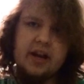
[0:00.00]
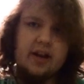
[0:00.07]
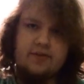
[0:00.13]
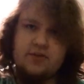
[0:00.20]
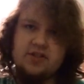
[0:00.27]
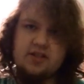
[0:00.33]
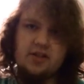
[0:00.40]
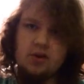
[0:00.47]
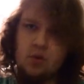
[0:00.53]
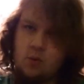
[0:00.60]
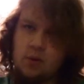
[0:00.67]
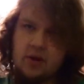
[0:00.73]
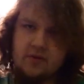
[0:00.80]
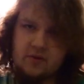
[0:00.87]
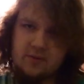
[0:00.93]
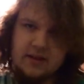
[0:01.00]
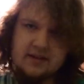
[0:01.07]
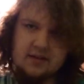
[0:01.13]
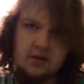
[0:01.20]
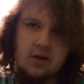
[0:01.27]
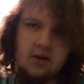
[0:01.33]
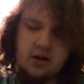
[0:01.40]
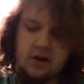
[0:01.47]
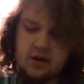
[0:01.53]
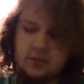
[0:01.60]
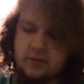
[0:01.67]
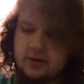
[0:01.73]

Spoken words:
every single one of them has a long cut